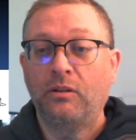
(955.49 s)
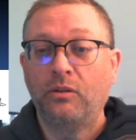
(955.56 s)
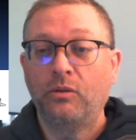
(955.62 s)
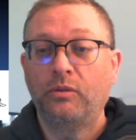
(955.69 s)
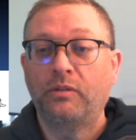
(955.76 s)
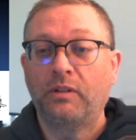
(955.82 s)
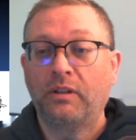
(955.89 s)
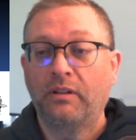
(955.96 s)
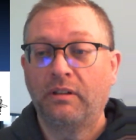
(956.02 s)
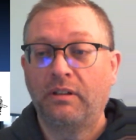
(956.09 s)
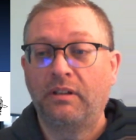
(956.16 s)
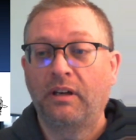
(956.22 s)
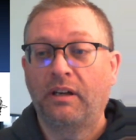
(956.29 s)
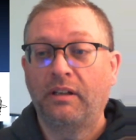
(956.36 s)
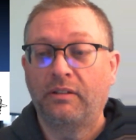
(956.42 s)
using the
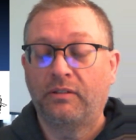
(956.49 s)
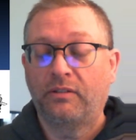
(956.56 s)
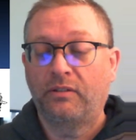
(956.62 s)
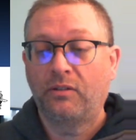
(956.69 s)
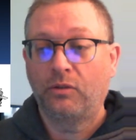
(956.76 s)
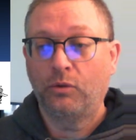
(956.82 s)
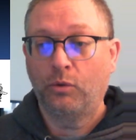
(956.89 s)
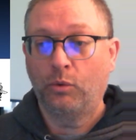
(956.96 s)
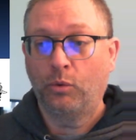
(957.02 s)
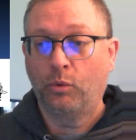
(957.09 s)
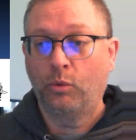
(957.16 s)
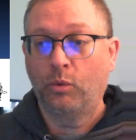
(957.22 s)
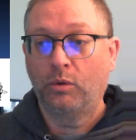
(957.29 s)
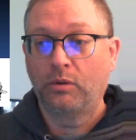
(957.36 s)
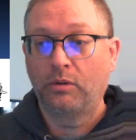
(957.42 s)
dice
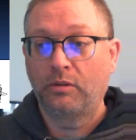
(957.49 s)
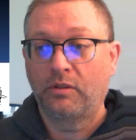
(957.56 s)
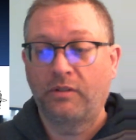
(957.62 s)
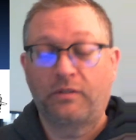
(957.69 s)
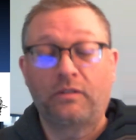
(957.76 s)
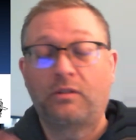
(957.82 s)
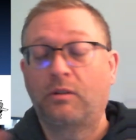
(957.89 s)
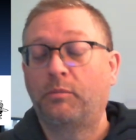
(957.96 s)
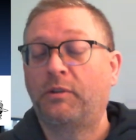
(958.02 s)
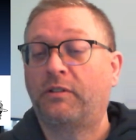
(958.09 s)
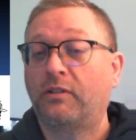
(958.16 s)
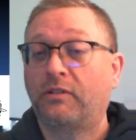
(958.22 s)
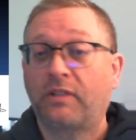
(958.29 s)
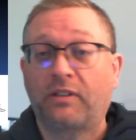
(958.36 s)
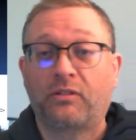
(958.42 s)
to just determine
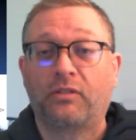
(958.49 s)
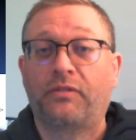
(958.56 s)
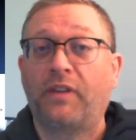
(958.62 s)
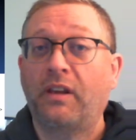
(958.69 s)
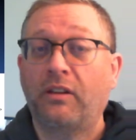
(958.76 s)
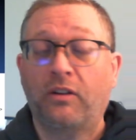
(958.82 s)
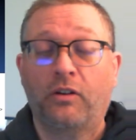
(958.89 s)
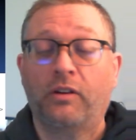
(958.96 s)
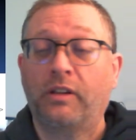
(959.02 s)
success or failure,